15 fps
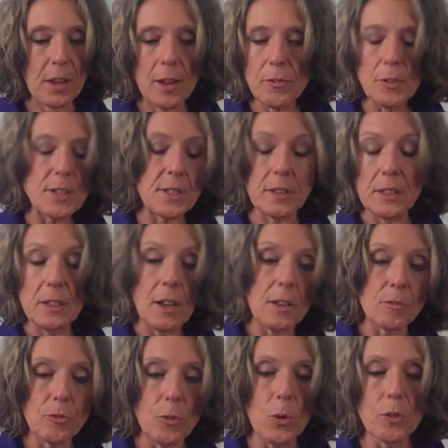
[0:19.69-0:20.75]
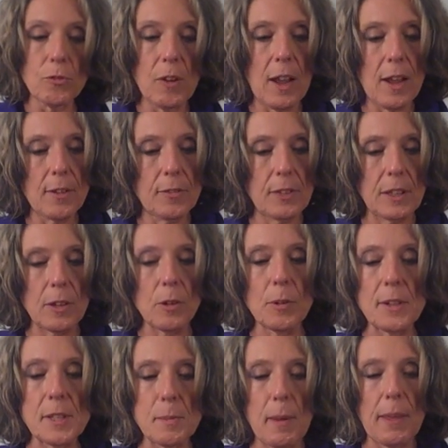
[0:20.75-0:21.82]
I've recently gotten four or five
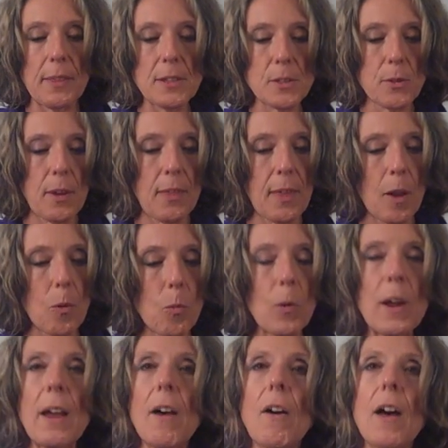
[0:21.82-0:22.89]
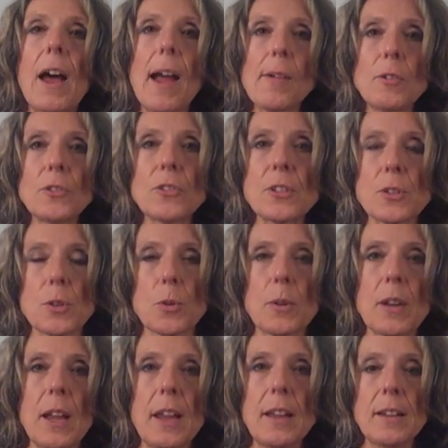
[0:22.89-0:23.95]
inquiries about this so I thought well I will just
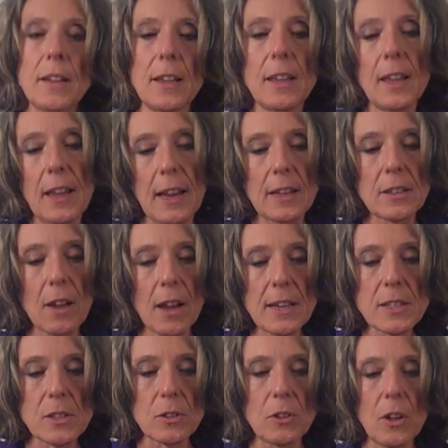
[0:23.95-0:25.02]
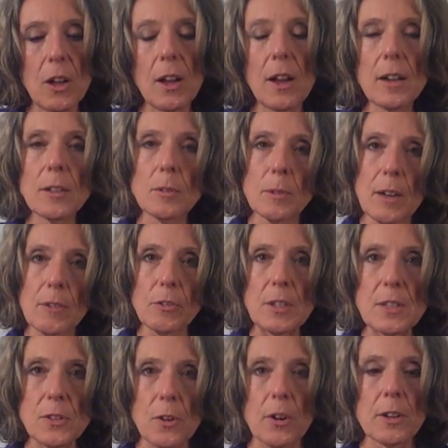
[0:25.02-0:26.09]
create a nice long
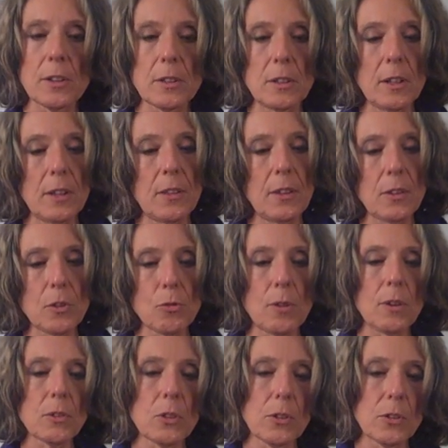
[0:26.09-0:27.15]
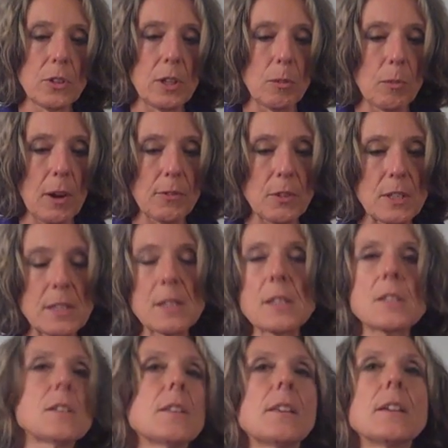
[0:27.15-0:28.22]
referenced article, I think there are 12 or 13
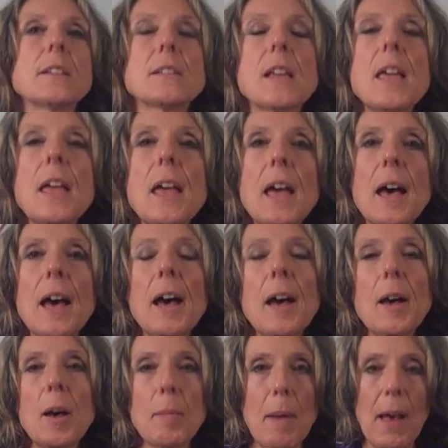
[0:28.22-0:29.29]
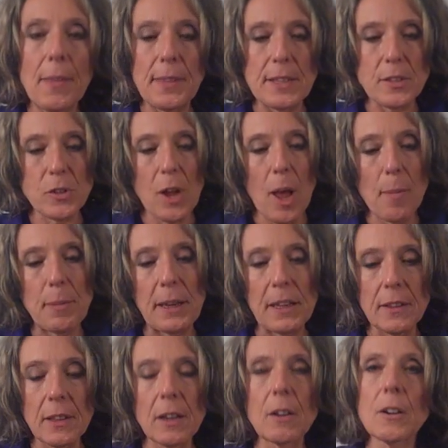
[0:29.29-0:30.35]
references to this, uh, about this topic
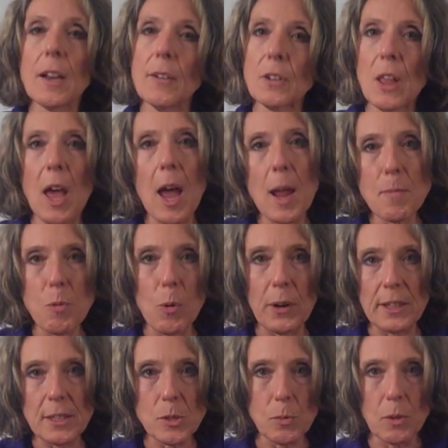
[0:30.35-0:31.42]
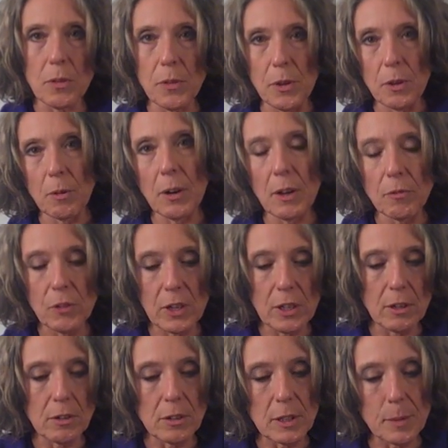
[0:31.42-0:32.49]
and then I'll cover the high points with you on
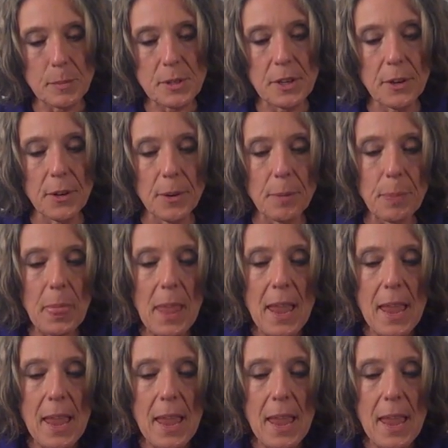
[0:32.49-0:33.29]
video clips here.